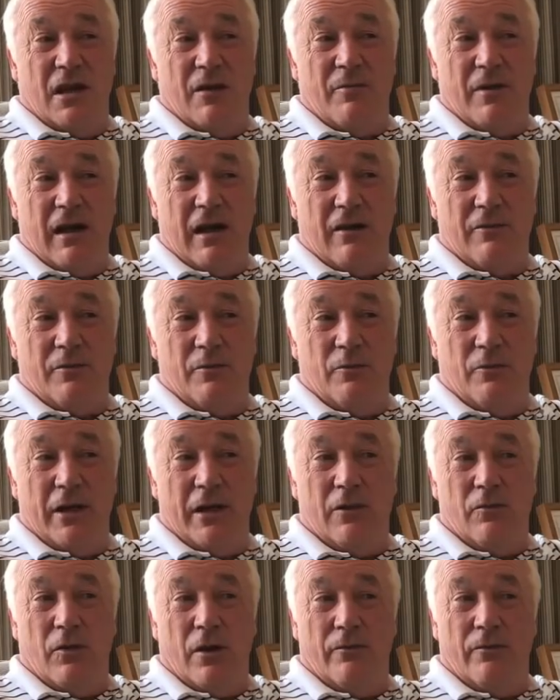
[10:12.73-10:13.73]
apart from
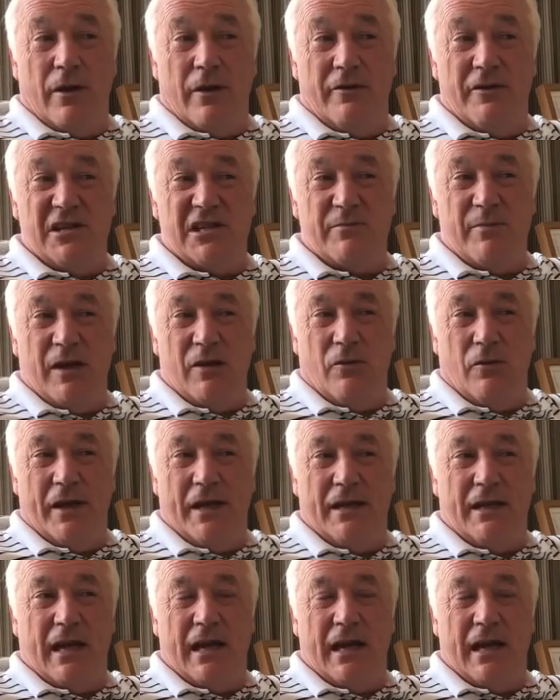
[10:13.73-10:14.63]
week one where he was a bit weak,